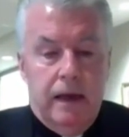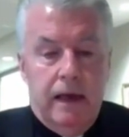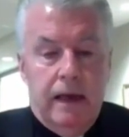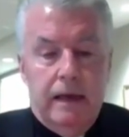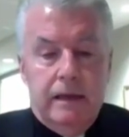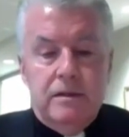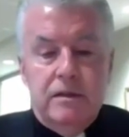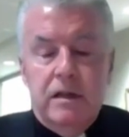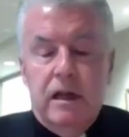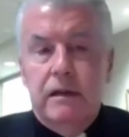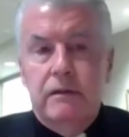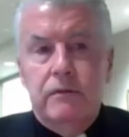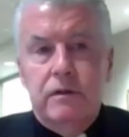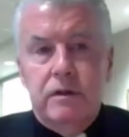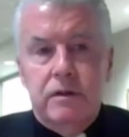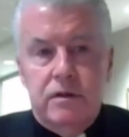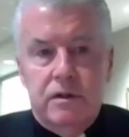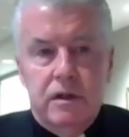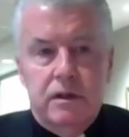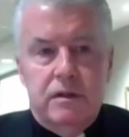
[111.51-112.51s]
Instead of
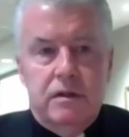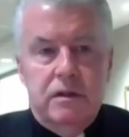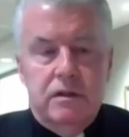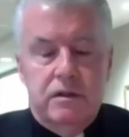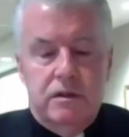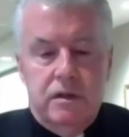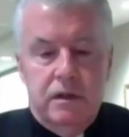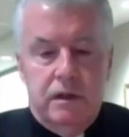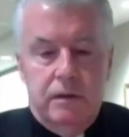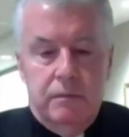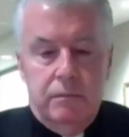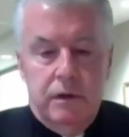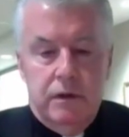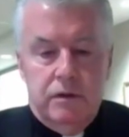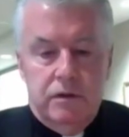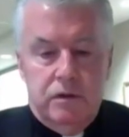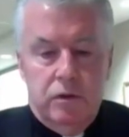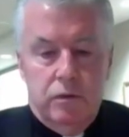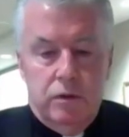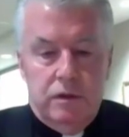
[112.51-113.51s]
assistance to commit
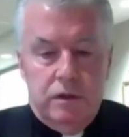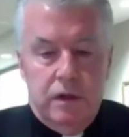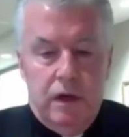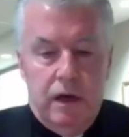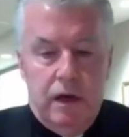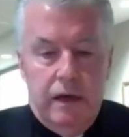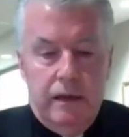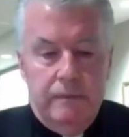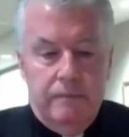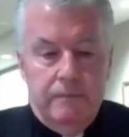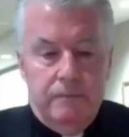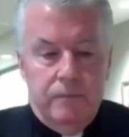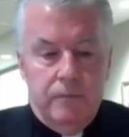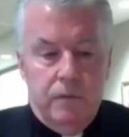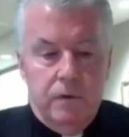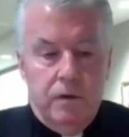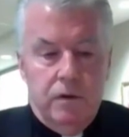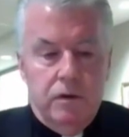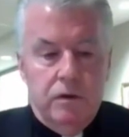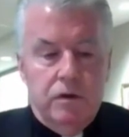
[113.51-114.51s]
suicide,
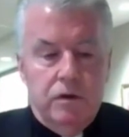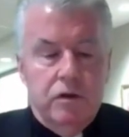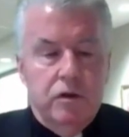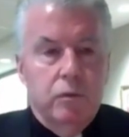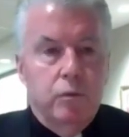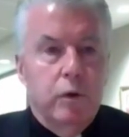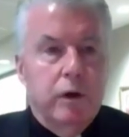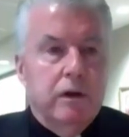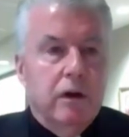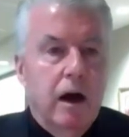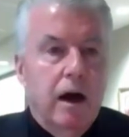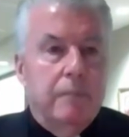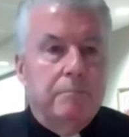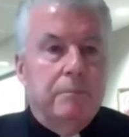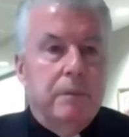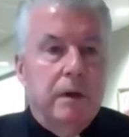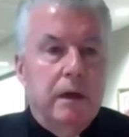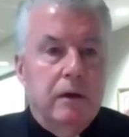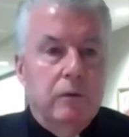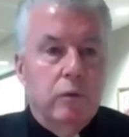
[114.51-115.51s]
should we not
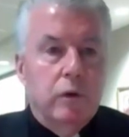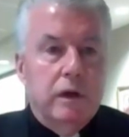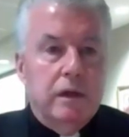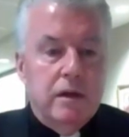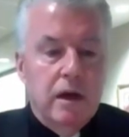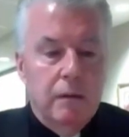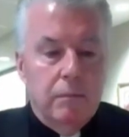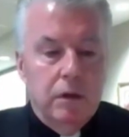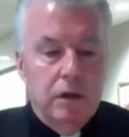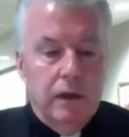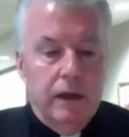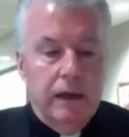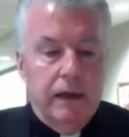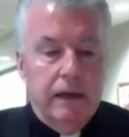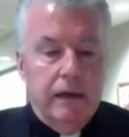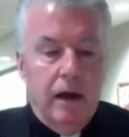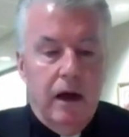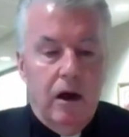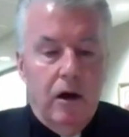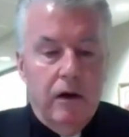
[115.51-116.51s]
be redoubling
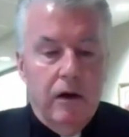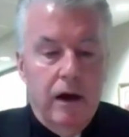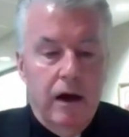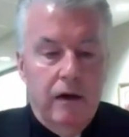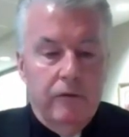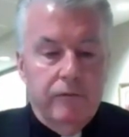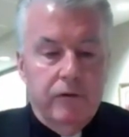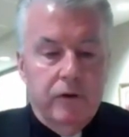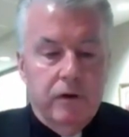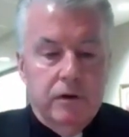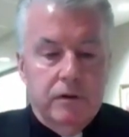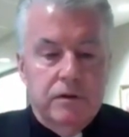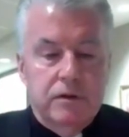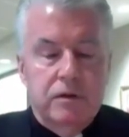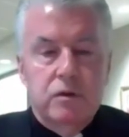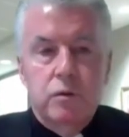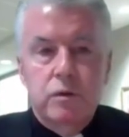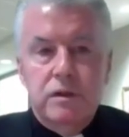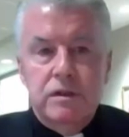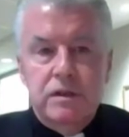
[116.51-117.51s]
our efforts to
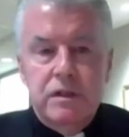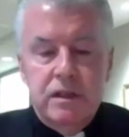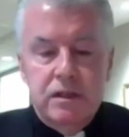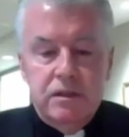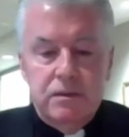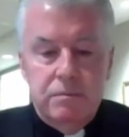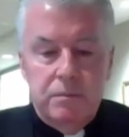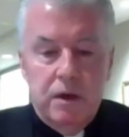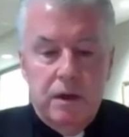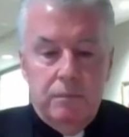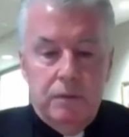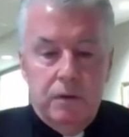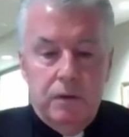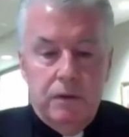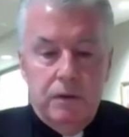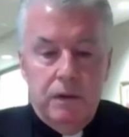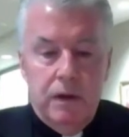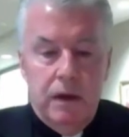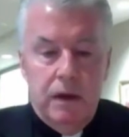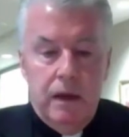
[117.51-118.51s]
assist people,
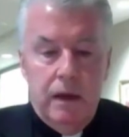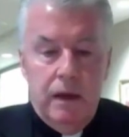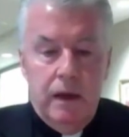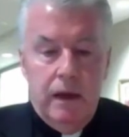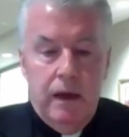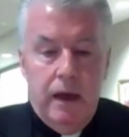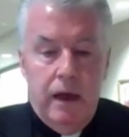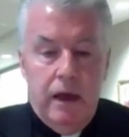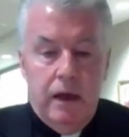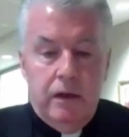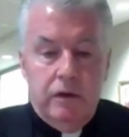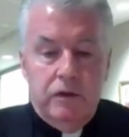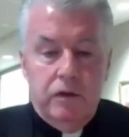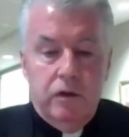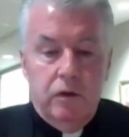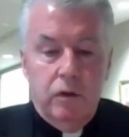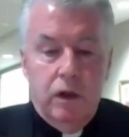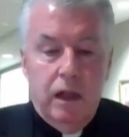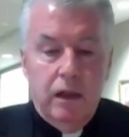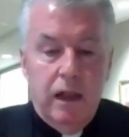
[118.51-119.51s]
to
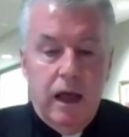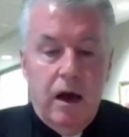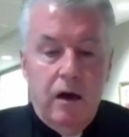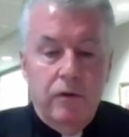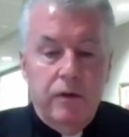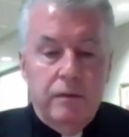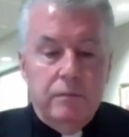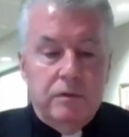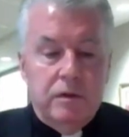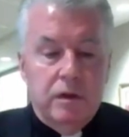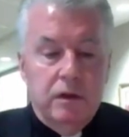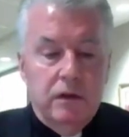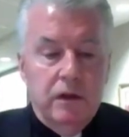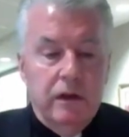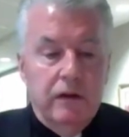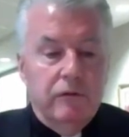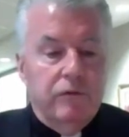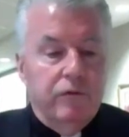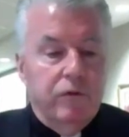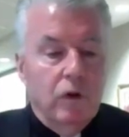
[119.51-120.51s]
allow them to live
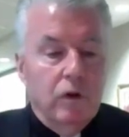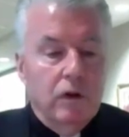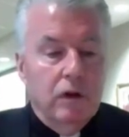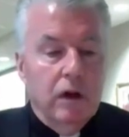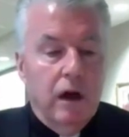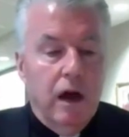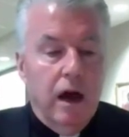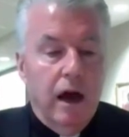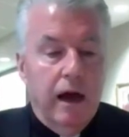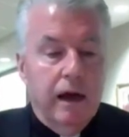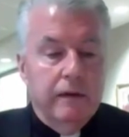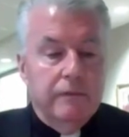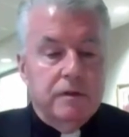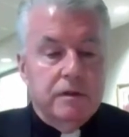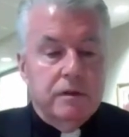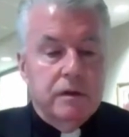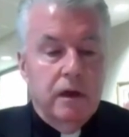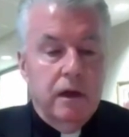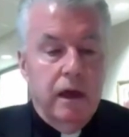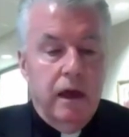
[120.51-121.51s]
full lives
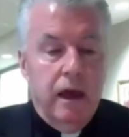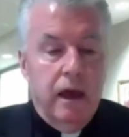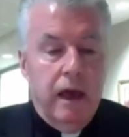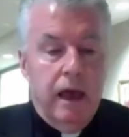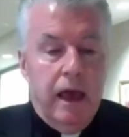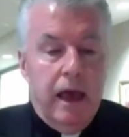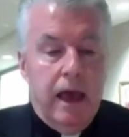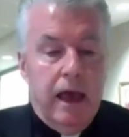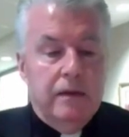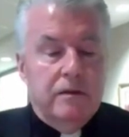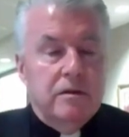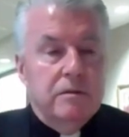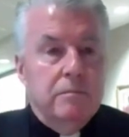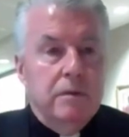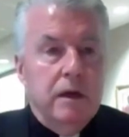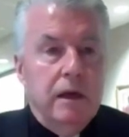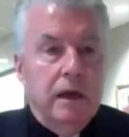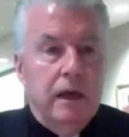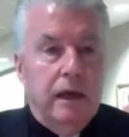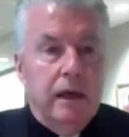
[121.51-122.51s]
and to
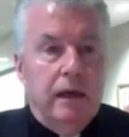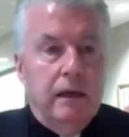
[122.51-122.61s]
be